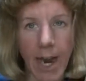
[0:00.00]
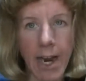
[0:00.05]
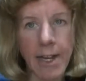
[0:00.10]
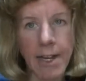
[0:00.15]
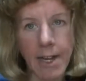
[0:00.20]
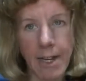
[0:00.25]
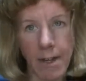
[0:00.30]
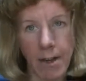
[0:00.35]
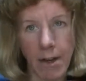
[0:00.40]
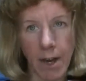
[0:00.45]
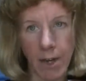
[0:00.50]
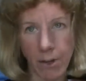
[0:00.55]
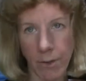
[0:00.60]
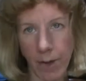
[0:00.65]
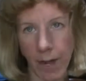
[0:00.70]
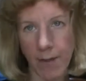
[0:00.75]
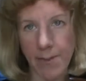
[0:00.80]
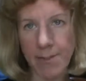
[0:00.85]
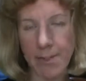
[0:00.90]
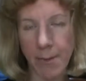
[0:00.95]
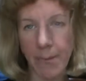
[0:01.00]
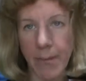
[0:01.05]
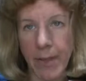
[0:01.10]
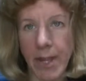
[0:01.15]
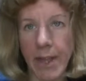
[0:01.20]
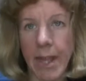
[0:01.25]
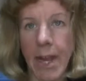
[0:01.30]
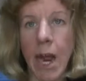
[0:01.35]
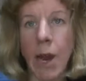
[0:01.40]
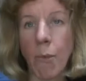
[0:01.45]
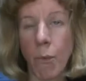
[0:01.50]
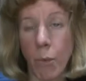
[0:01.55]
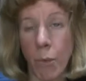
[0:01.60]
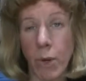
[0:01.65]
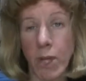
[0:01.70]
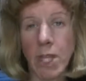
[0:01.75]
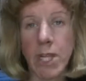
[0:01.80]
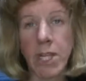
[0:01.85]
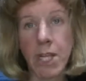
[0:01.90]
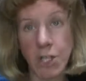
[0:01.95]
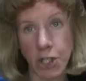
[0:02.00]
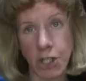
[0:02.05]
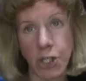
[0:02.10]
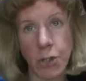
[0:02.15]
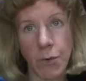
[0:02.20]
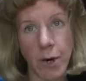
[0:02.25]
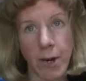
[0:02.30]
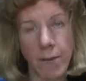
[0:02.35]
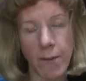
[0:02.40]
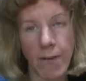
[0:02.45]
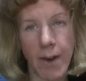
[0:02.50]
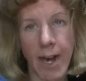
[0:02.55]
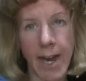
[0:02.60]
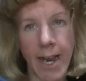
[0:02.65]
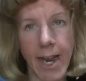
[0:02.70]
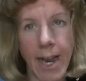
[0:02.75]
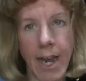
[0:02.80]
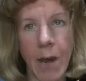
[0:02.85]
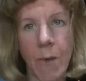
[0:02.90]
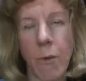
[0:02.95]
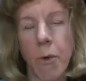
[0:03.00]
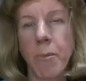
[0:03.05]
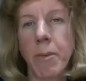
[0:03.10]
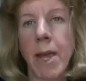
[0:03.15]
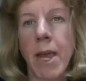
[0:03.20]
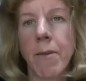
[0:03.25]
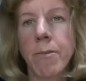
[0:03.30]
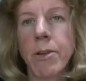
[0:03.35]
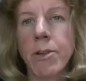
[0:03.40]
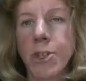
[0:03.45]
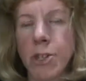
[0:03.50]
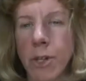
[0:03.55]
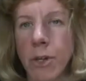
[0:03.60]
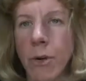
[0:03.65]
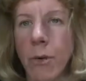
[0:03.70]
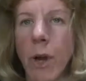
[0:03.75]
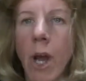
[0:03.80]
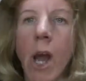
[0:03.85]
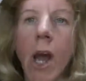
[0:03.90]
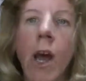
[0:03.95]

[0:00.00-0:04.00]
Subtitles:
I do have something that I really need to do on Friday and I won't be able to.